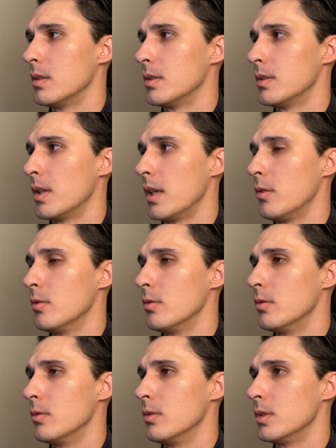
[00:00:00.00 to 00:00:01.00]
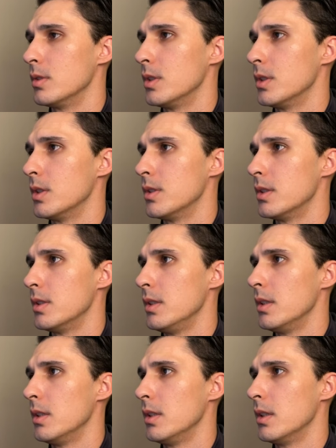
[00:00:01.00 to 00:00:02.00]
cycles just to see
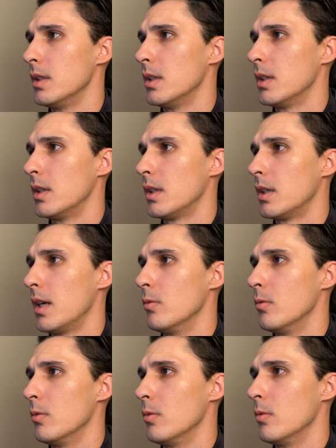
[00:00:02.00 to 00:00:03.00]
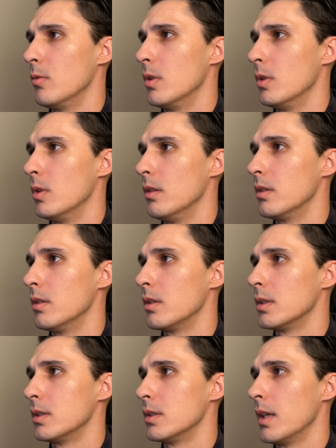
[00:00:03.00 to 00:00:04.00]
kind of what it looks
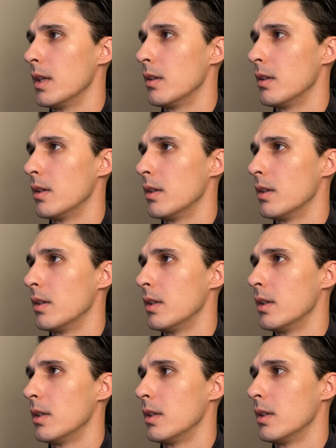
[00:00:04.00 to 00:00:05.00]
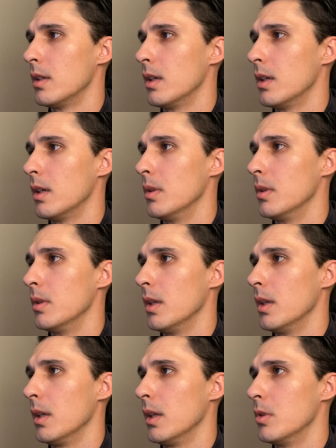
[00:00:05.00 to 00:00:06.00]
like in like the
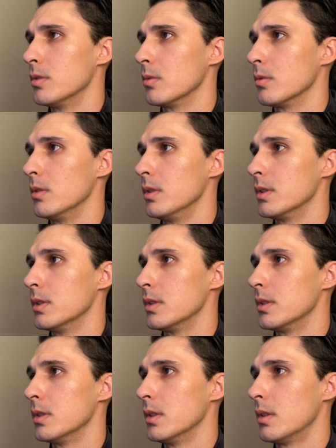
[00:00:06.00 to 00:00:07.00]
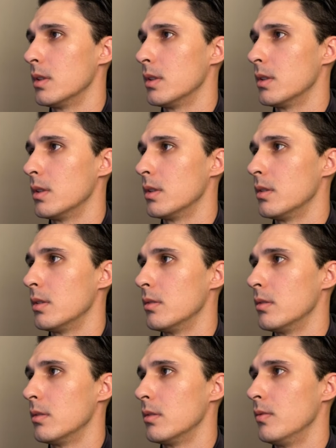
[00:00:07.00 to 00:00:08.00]
most realistic
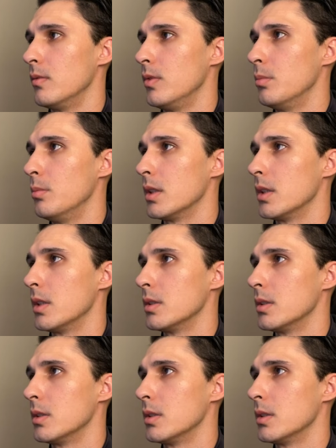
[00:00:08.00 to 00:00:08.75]
view possible,